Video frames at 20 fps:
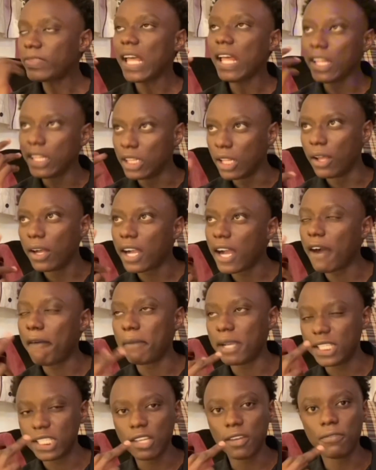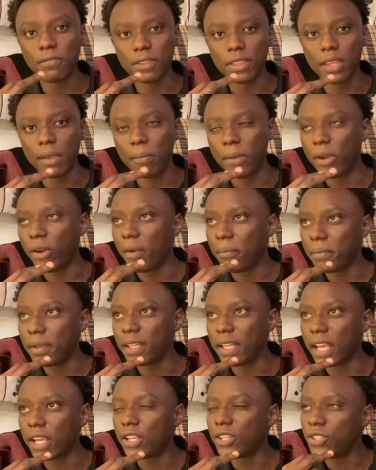look at myself in the mirror and be
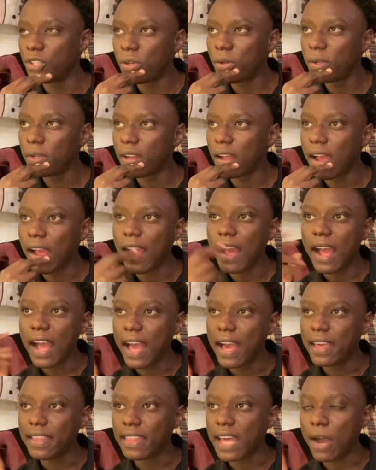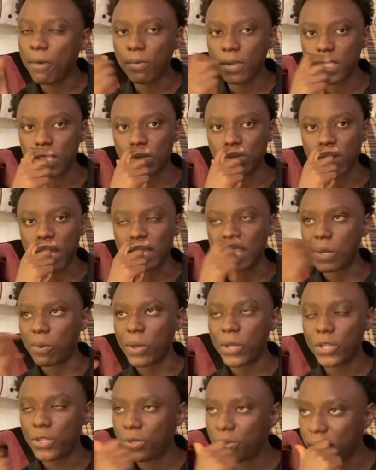like, dude, that wasn't right. The
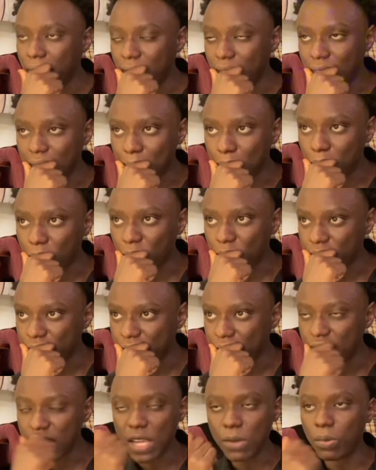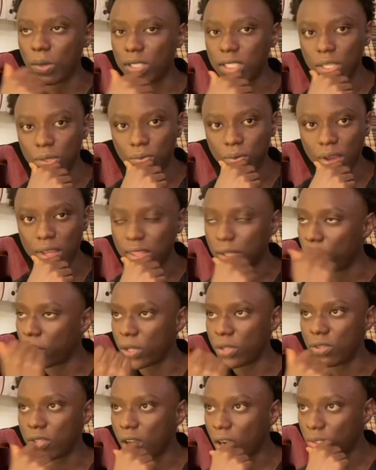way you treated that person, it wasn't right. The way
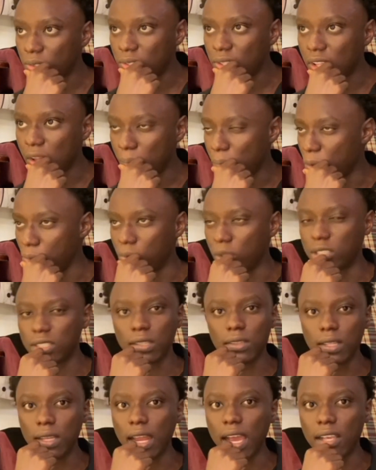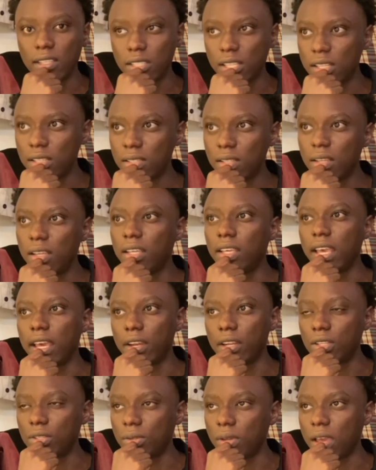you talked to them, it wasn't the nicest. Get
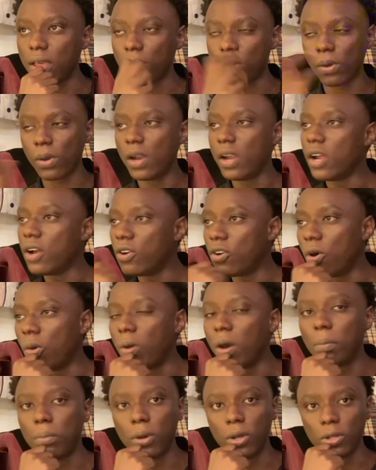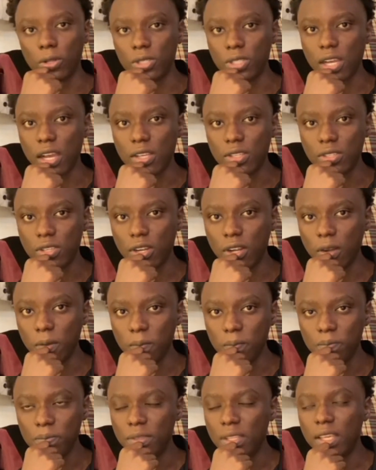it together. Go apologize.
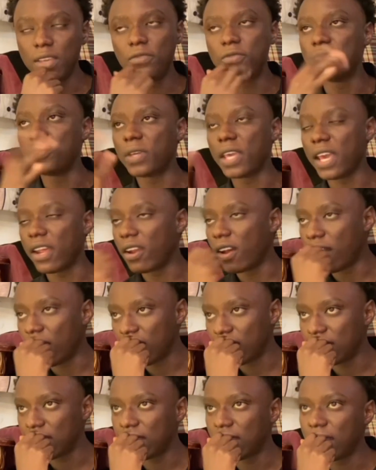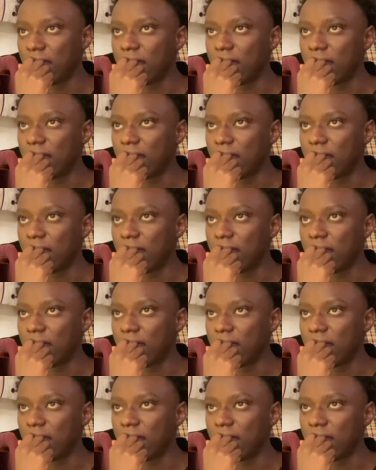If you cannot,